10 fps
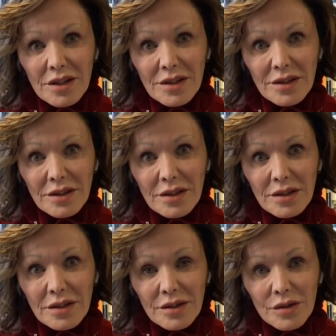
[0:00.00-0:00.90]

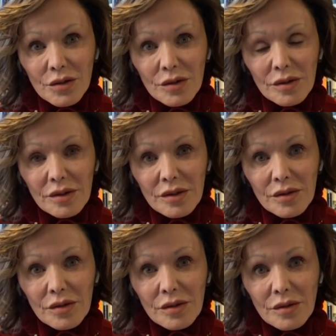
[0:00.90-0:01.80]

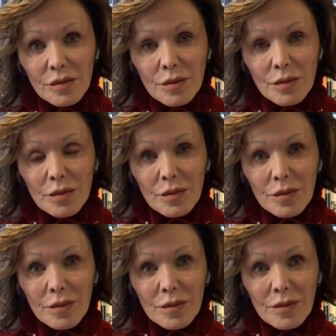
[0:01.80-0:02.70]

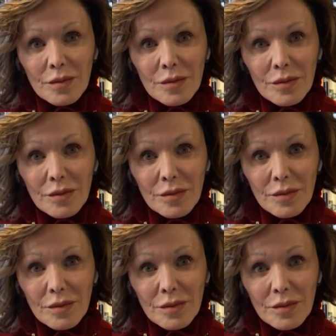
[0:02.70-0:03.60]

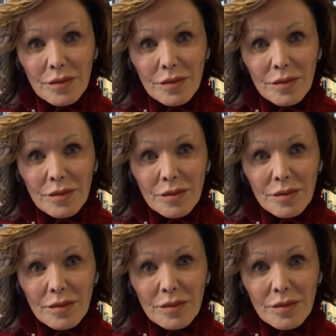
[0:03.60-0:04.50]

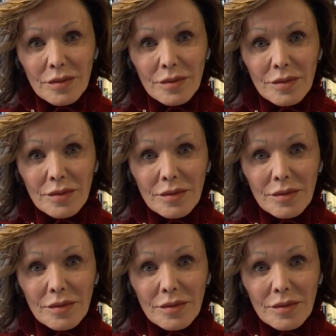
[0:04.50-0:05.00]
The person shown says nothing.